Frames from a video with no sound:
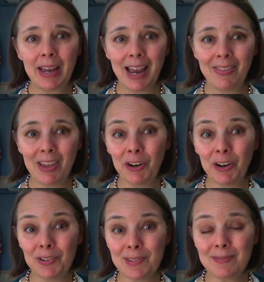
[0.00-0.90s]
And
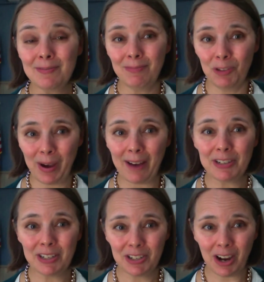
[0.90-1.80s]
then you have
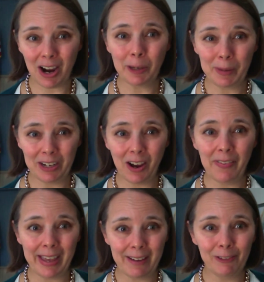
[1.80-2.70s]
to document on
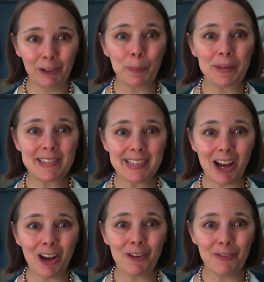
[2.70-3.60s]
the envelope
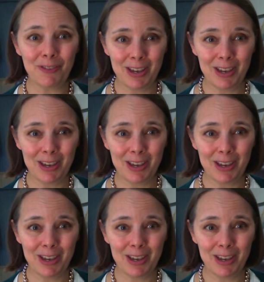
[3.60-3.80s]
itself,